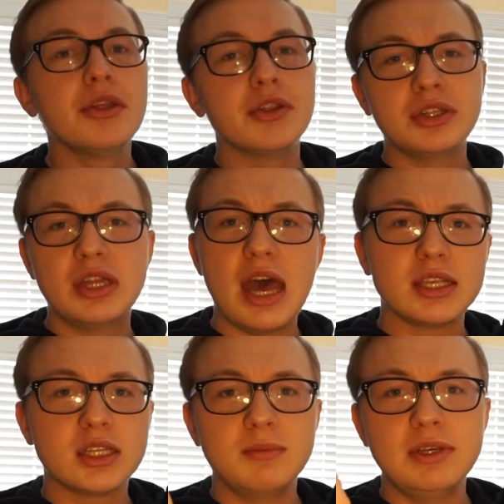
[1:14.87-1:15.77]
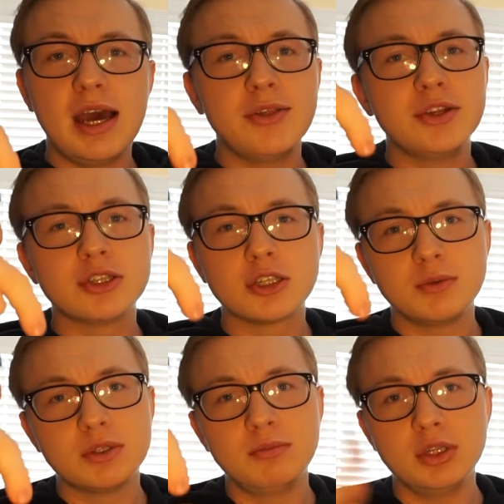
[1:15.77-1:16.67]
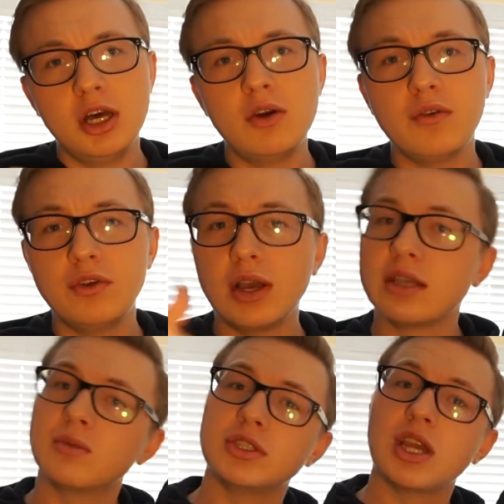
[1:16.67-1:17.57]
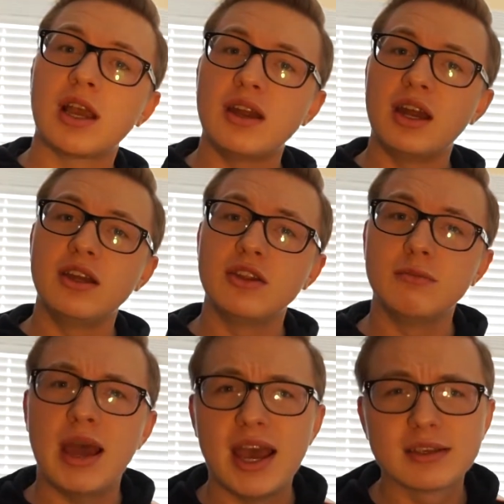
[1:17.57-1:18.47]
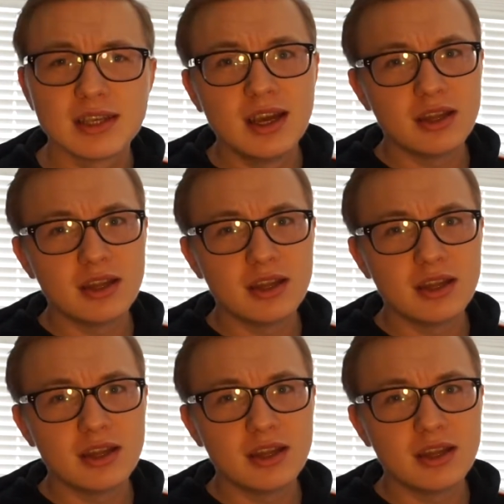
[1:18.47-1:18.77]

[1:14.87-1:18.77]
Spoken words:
Link that is going to be down in the description below if you guys want to check out any of their bags.